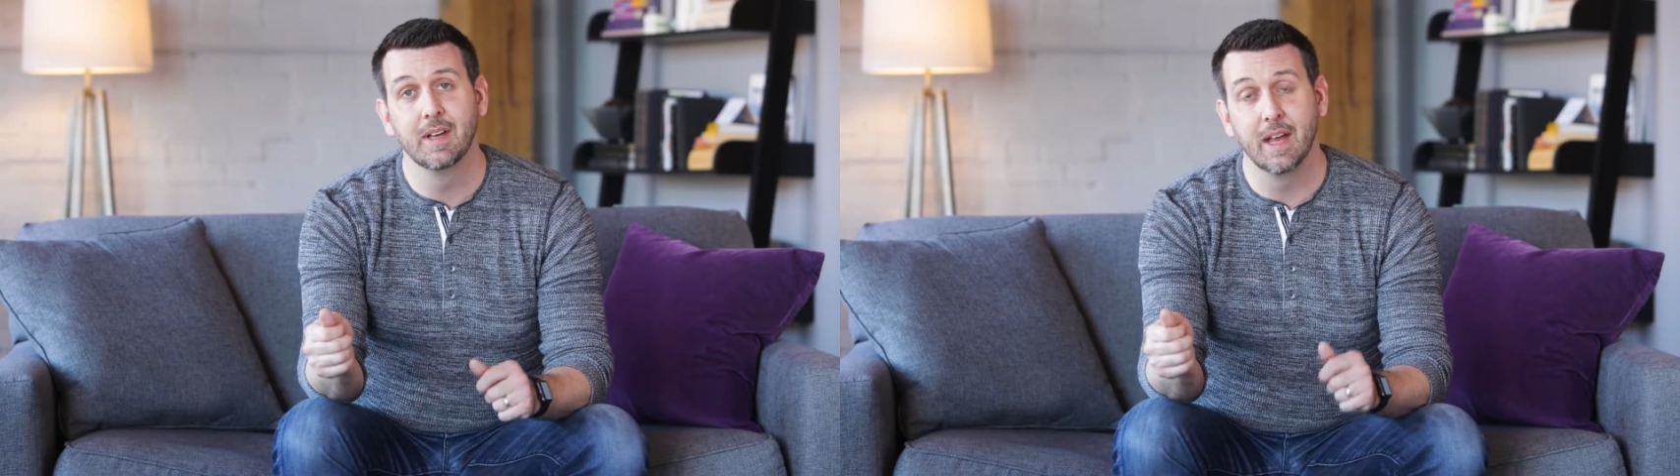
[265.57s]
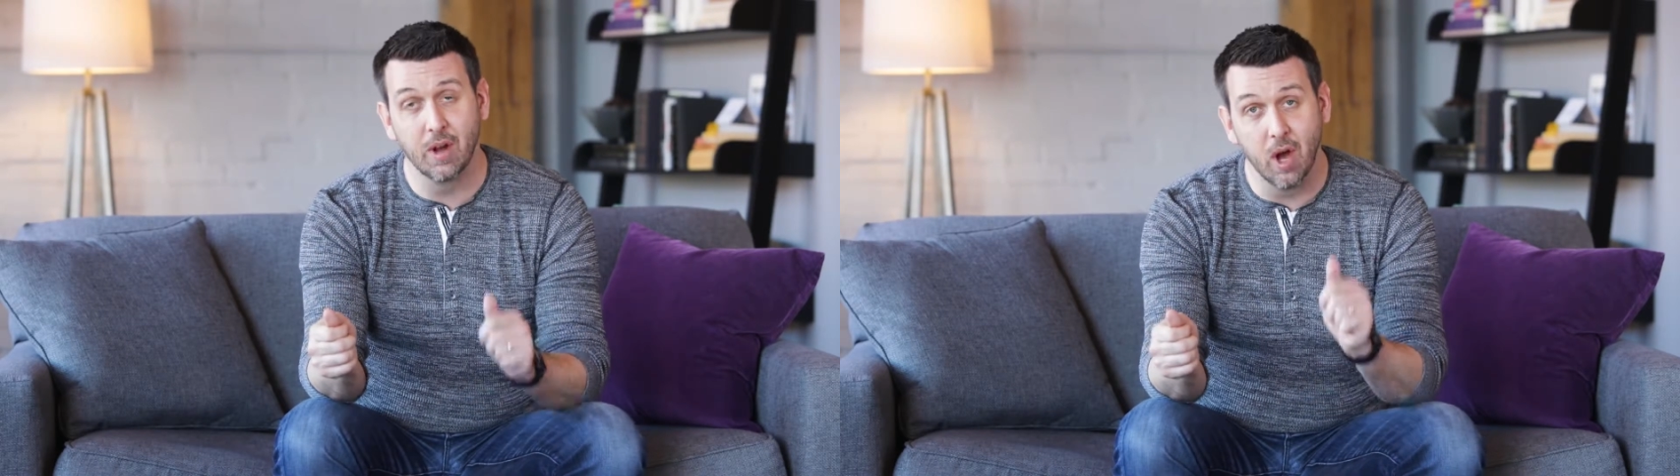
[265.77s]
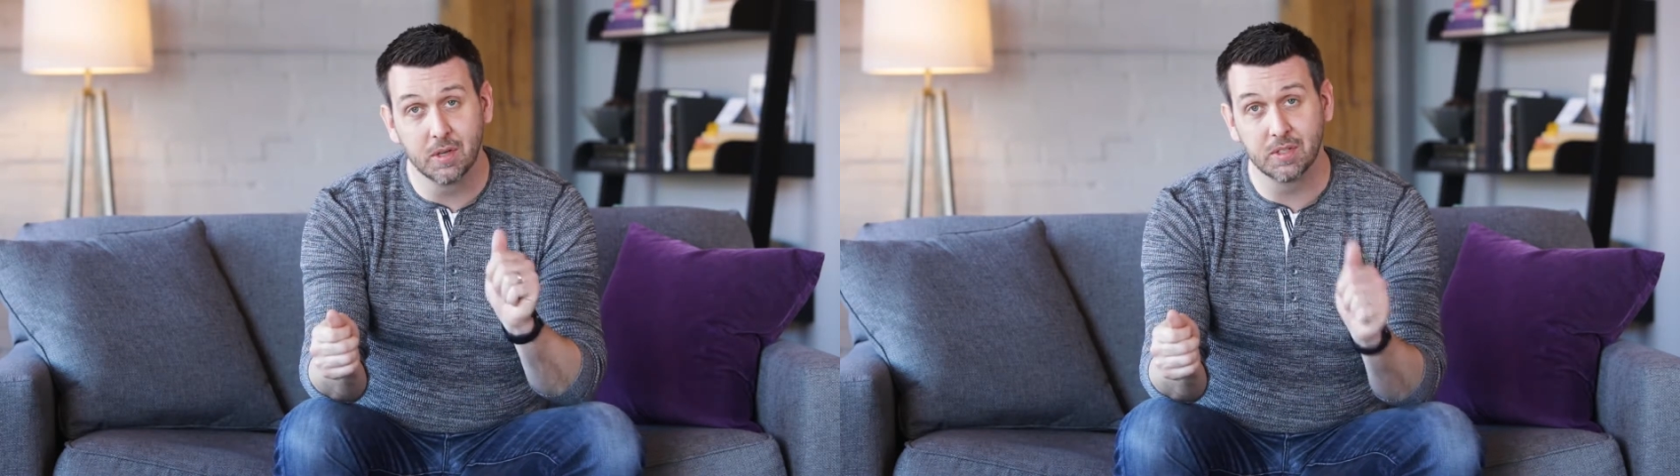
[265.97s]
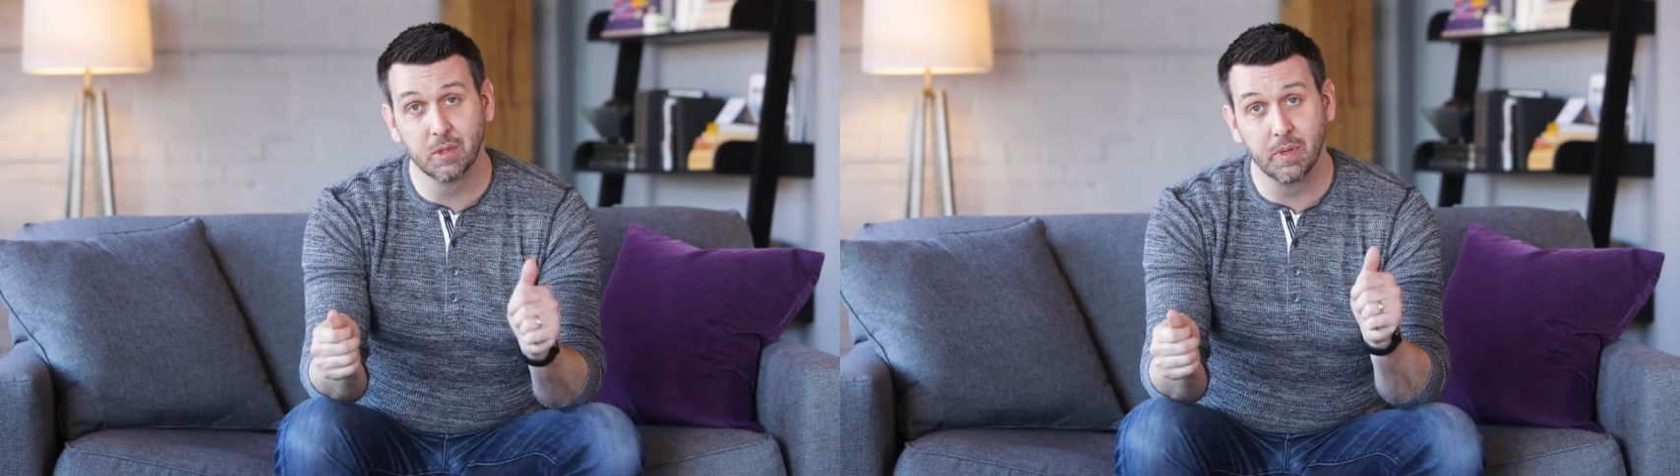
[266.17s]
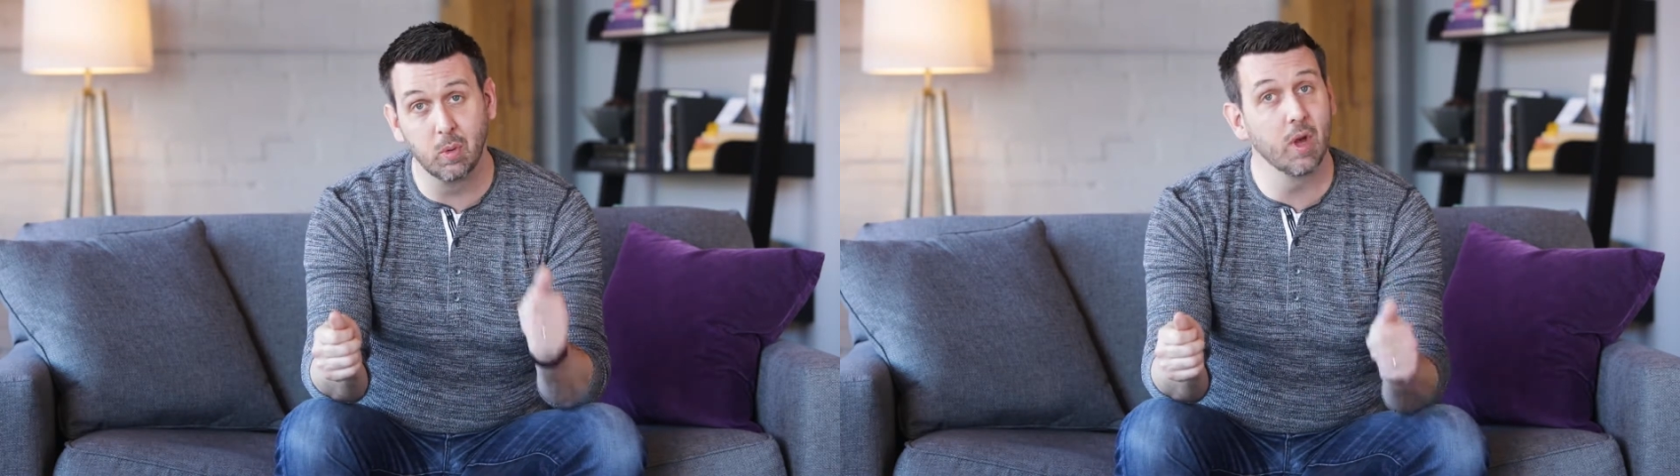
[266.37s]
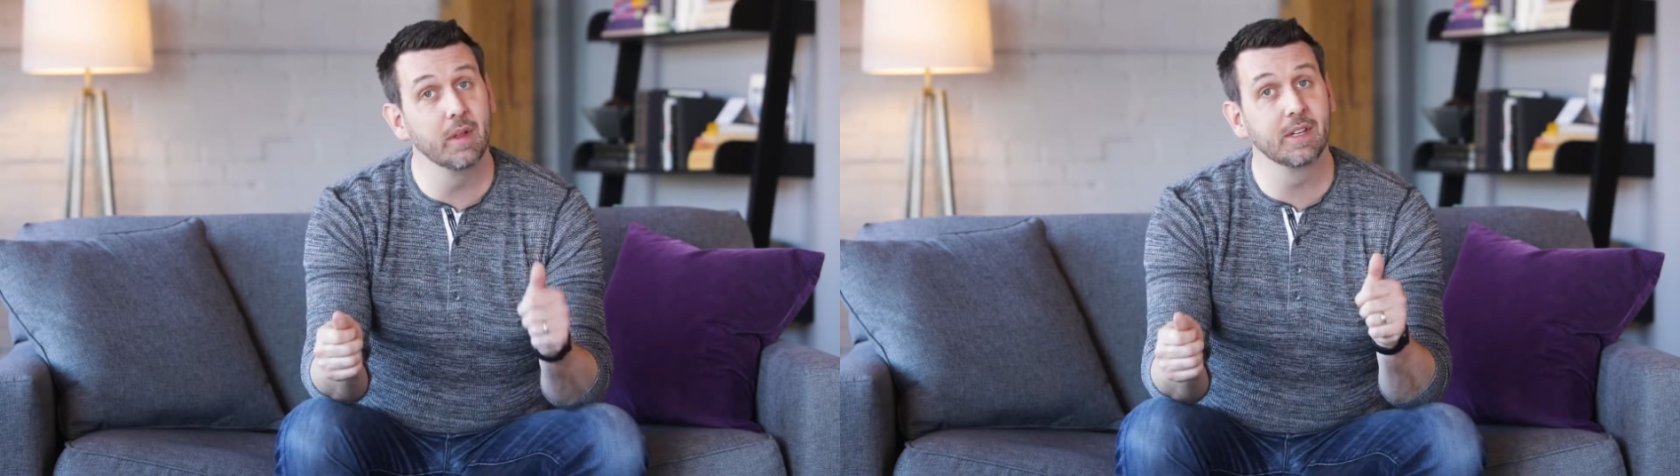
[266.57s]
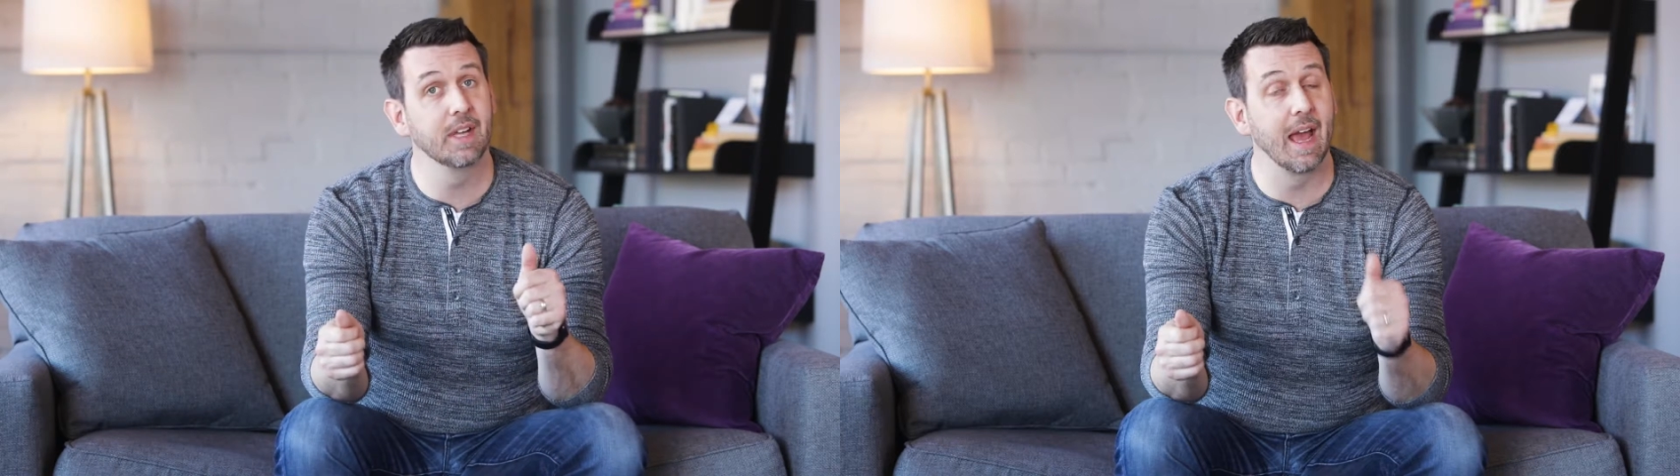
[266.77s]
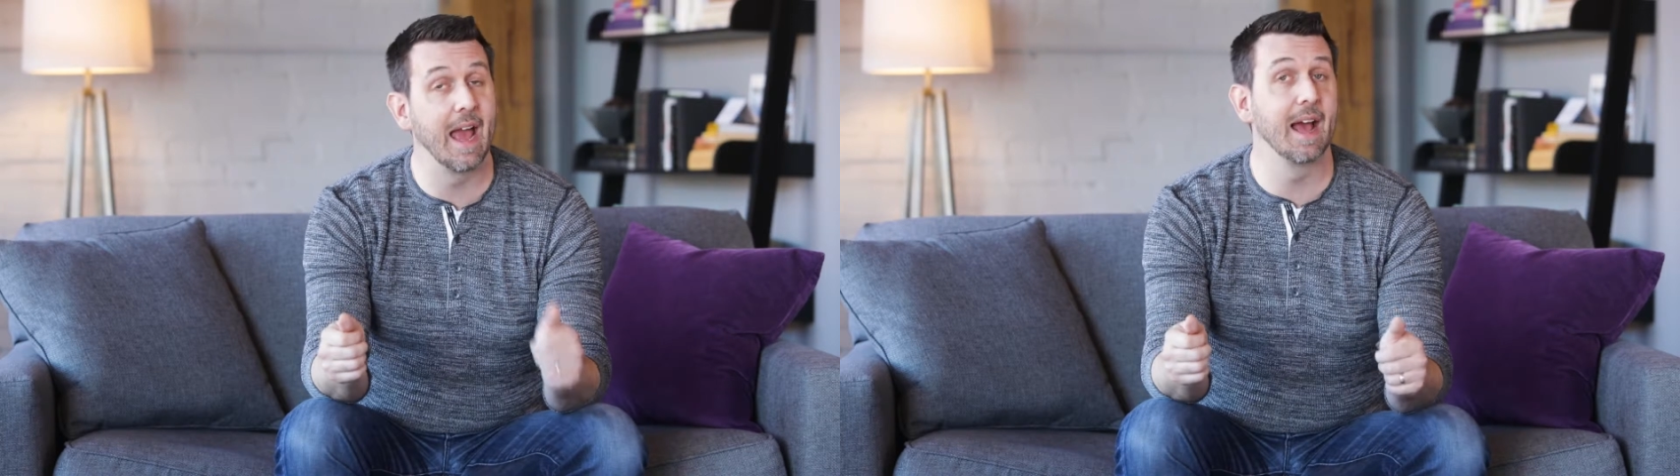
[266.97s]
And also be willing
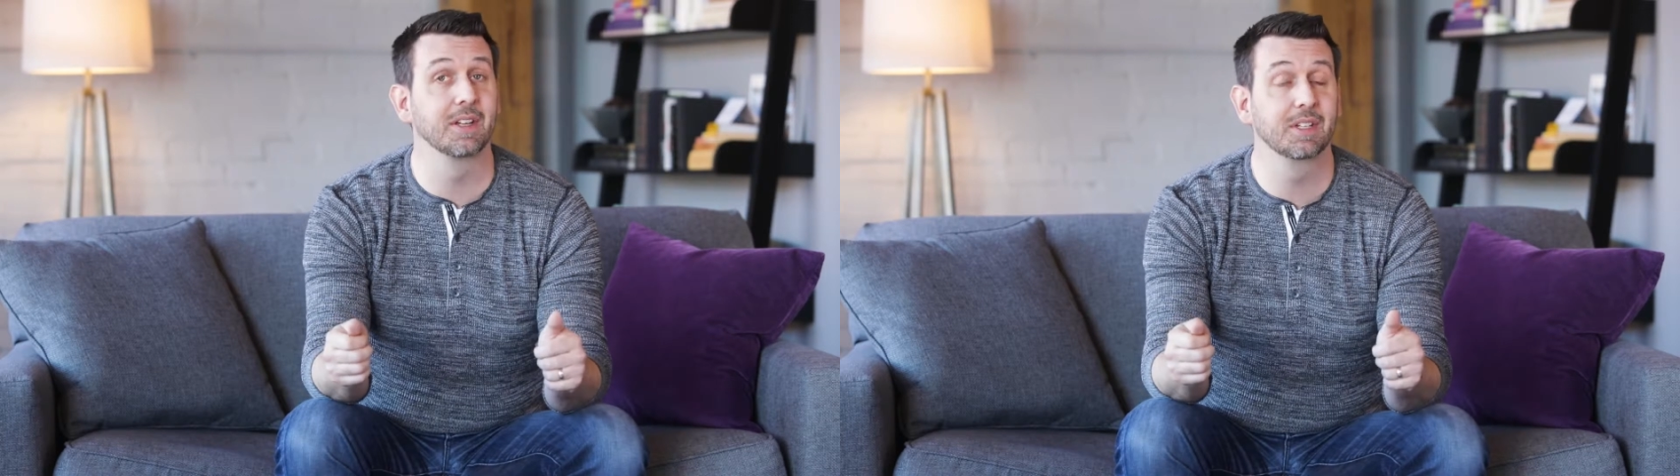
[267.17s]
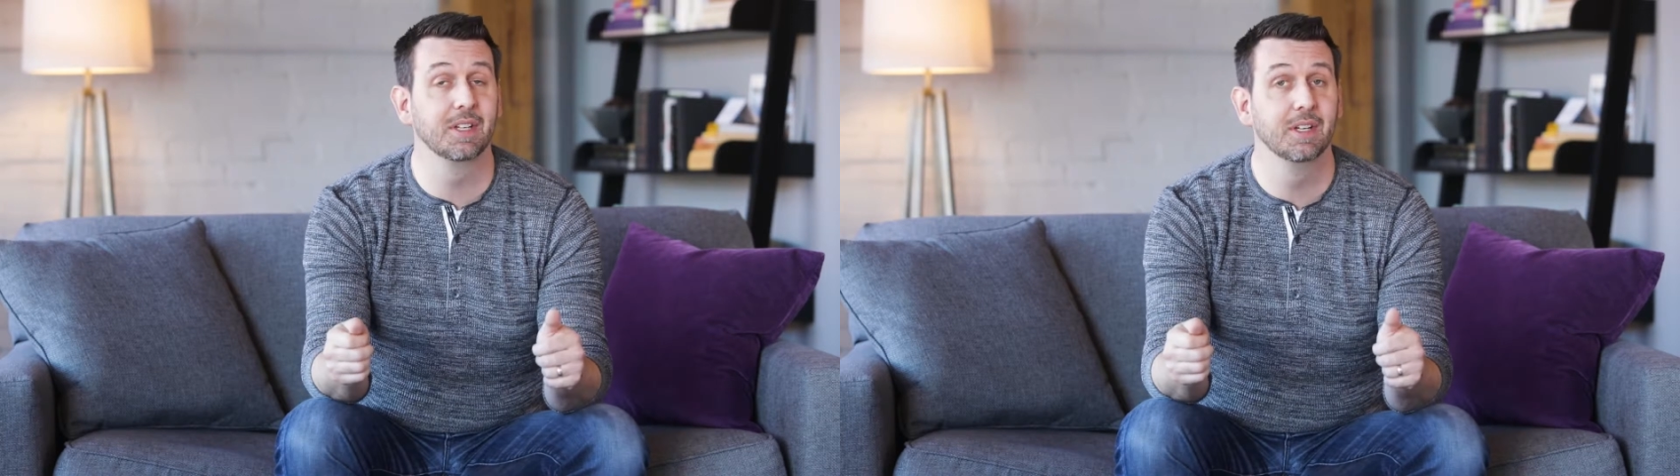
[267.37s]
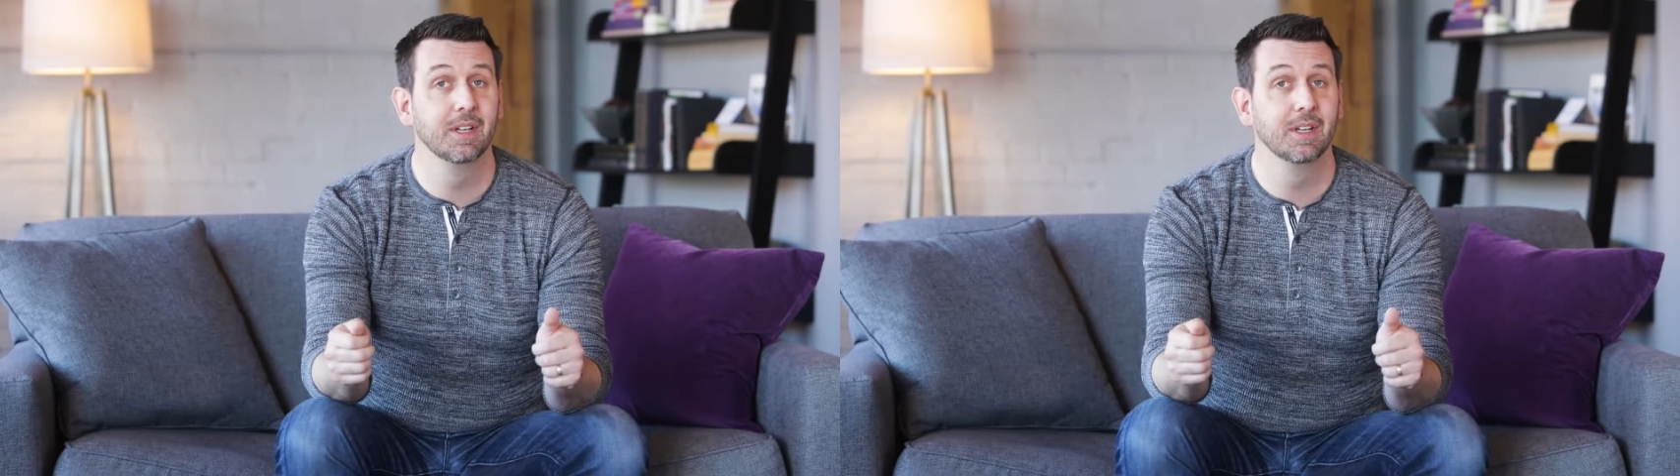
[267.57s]
to ask